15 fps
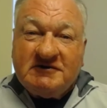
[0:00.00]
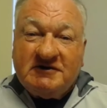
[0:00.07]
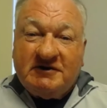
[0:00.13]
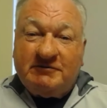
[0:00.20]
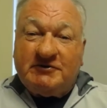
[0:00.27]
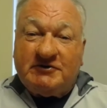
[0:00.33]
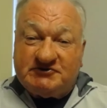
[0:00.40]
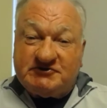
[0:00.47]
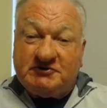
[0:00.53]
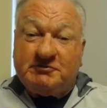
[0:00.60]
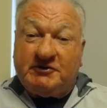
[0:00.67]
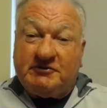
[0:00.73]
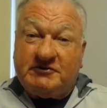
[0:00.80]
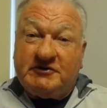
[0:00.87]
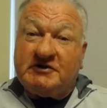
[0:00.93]
I mean, there's so
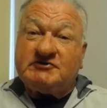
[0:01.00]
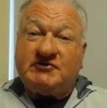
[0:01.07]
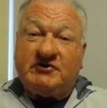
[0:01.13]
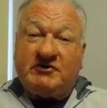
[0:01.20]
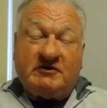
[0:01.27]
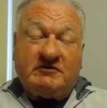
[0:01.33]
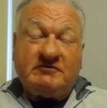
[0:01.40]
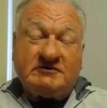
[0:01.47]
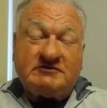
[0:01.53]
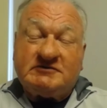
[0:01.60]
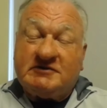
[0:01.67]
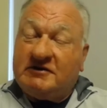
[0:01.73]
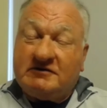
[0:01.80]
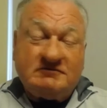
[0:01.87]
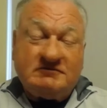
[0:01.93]
many things here
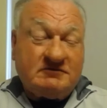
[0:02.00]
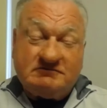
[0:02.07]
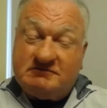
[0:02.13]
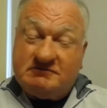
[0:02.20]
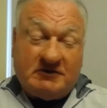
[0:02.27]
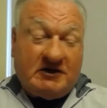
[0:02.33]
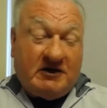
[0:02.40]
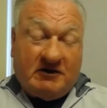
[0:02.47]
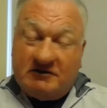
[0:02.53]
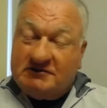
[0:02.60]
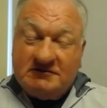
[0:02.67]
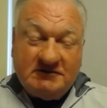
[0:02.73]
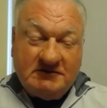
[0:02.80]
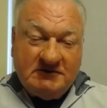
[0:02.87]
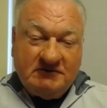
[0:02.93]
that wow,
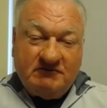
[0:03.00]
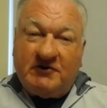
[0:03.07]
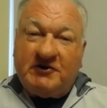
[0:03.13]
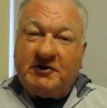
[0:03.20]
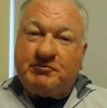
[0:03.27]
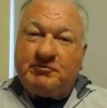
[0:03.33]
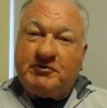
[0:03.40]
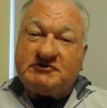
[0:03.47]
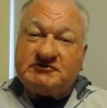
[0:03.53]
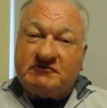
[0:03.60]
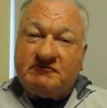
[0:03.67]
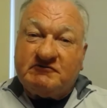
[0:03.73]
very impressive.